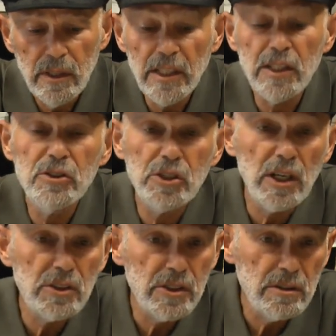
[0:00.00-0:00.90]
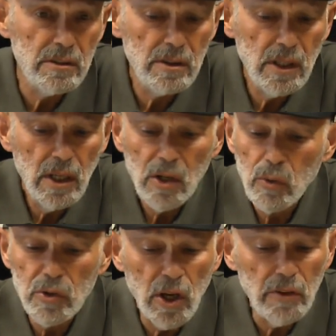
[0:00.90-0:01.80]
in conjunction
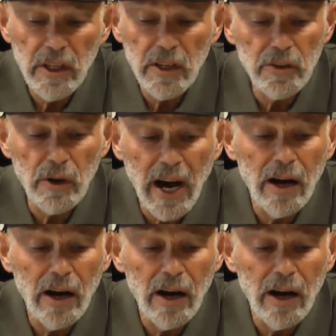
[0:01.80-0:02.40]
with all the other